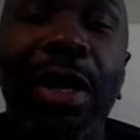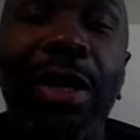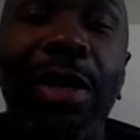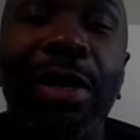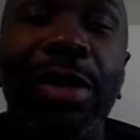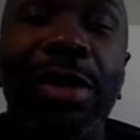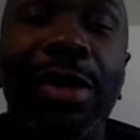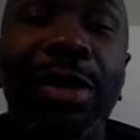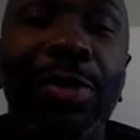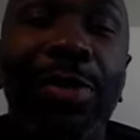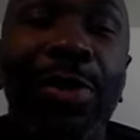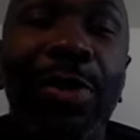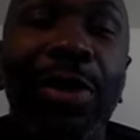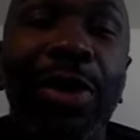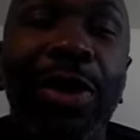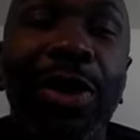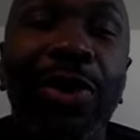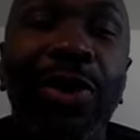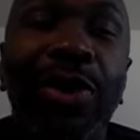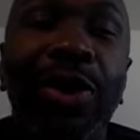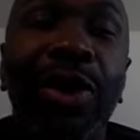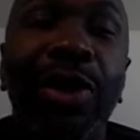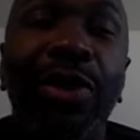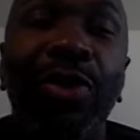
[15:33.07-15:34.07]
Simply
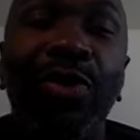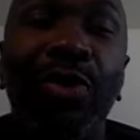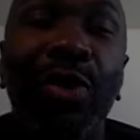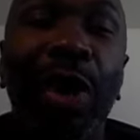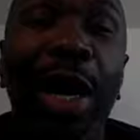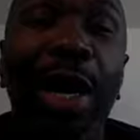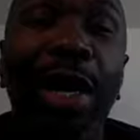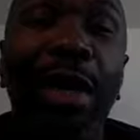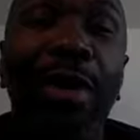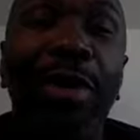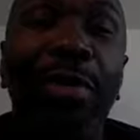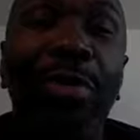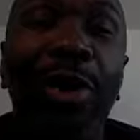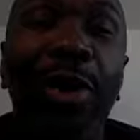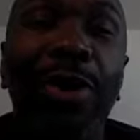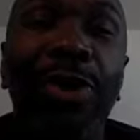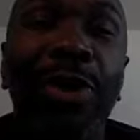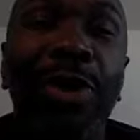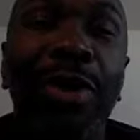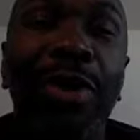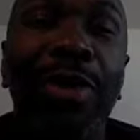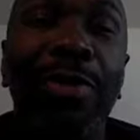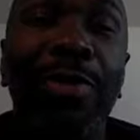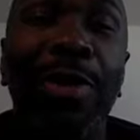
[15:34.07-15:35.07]
because you didn't write
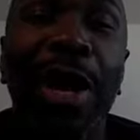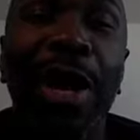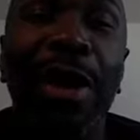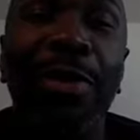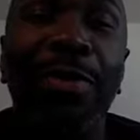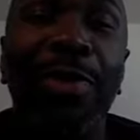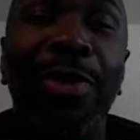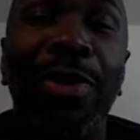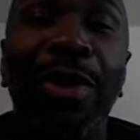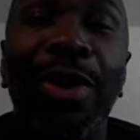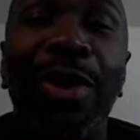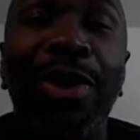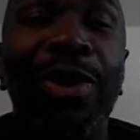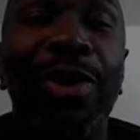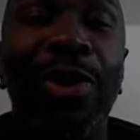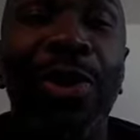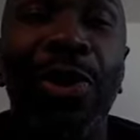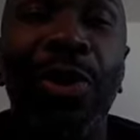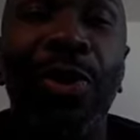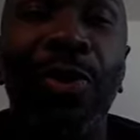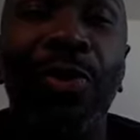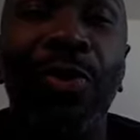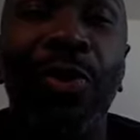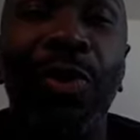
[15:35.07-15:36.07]
most of your paper in your
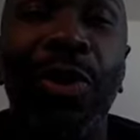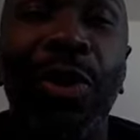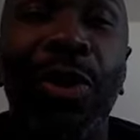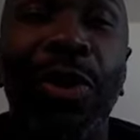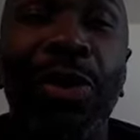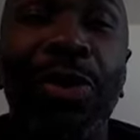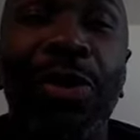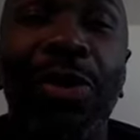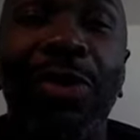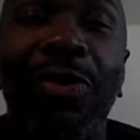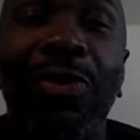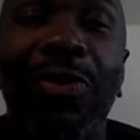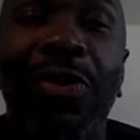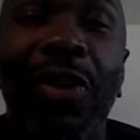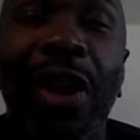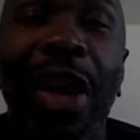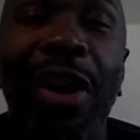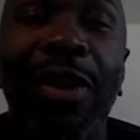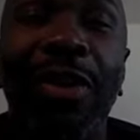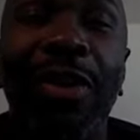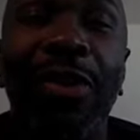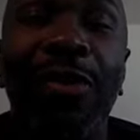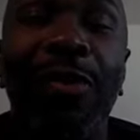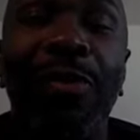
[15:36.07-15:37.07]
own words. In
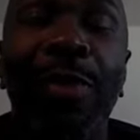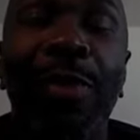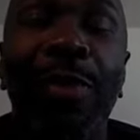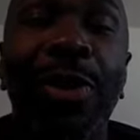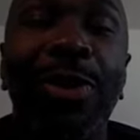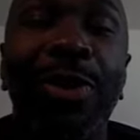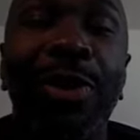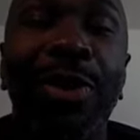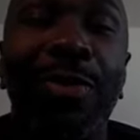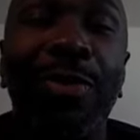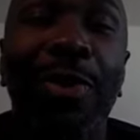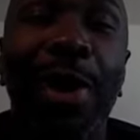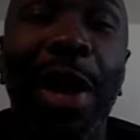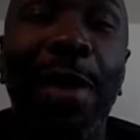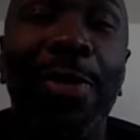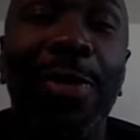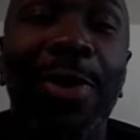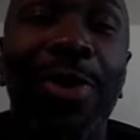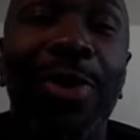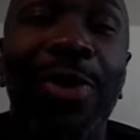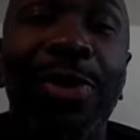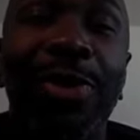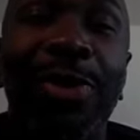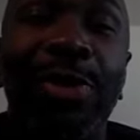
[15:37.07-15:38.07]
fact, if most of your
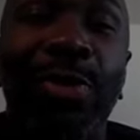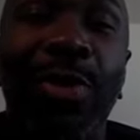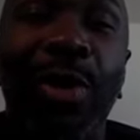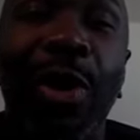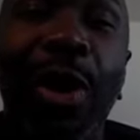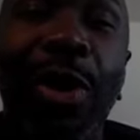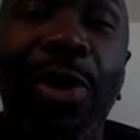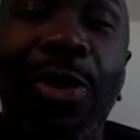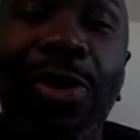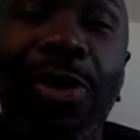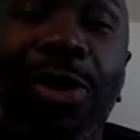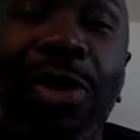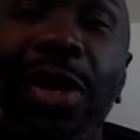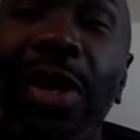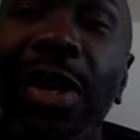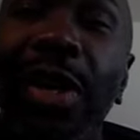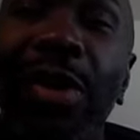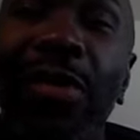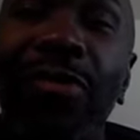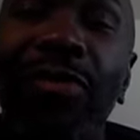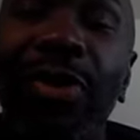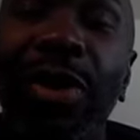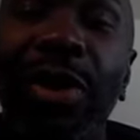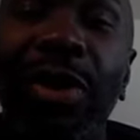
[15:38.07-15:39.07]
paper is quotes,
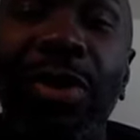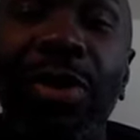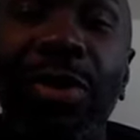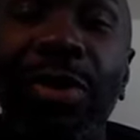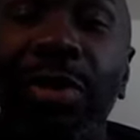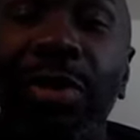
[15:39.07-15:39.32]
then